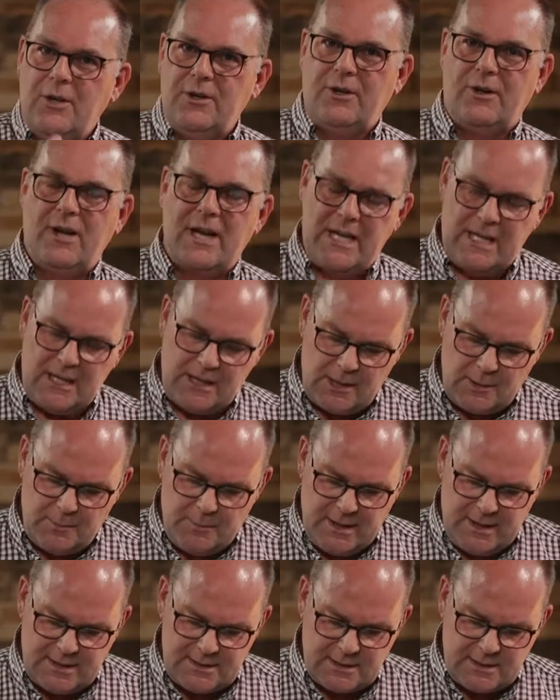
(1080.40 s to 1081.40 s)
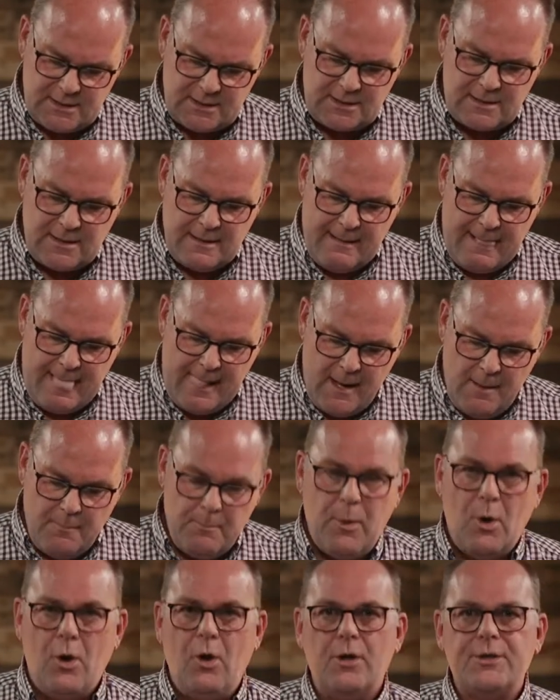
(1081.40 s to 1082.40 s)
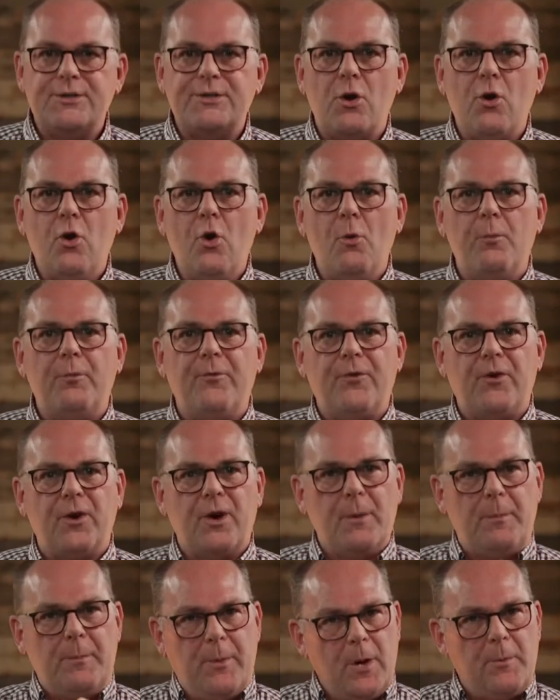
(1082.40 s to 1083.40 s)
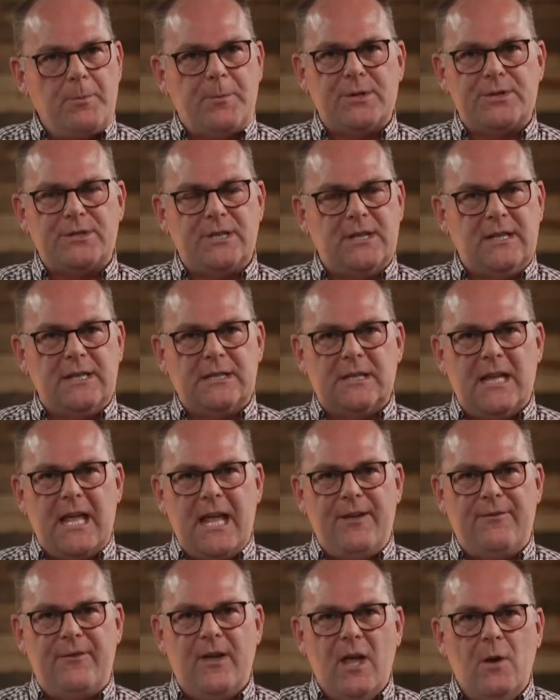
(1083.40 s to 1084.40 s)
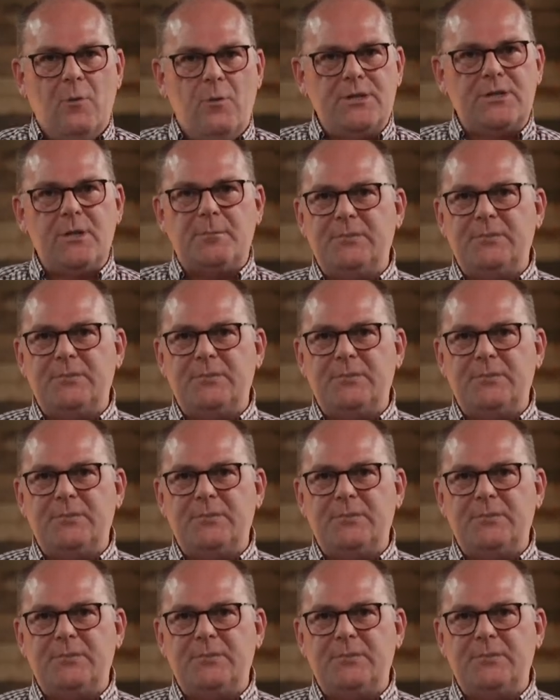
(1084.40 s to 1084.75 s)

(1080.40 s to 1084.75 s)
on a regular basis. Paul's hope for a purpose in his life was